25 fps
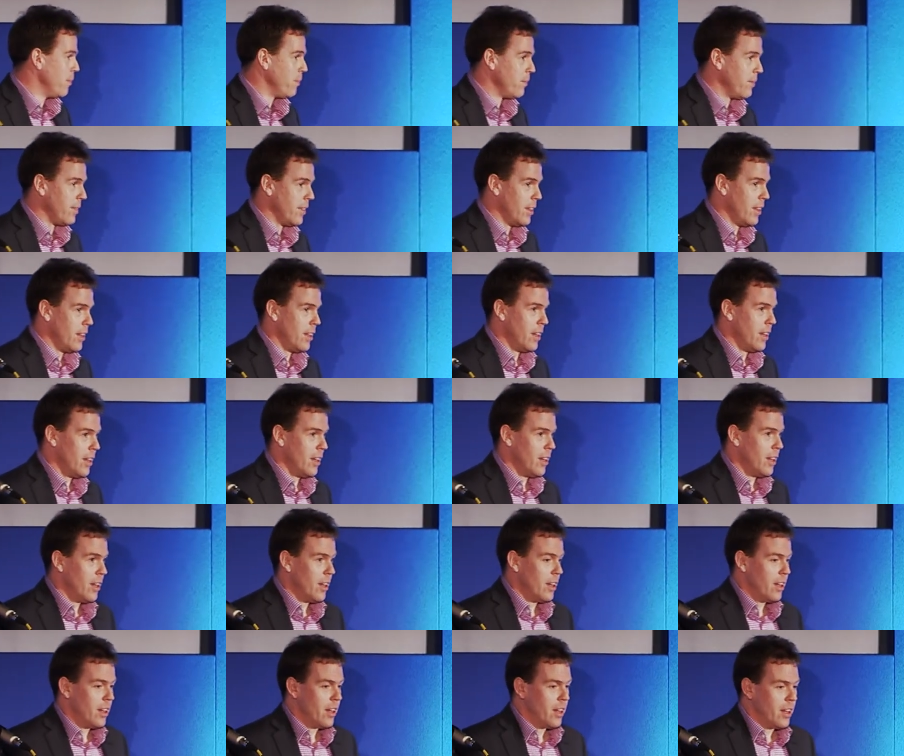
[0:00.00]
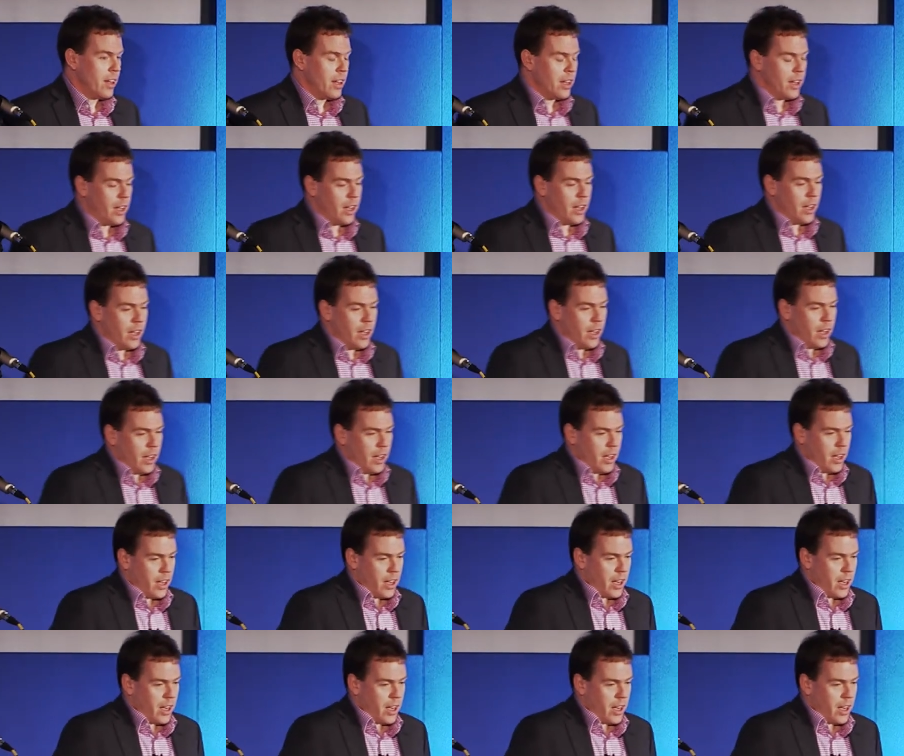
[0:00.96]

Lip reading: [no speech]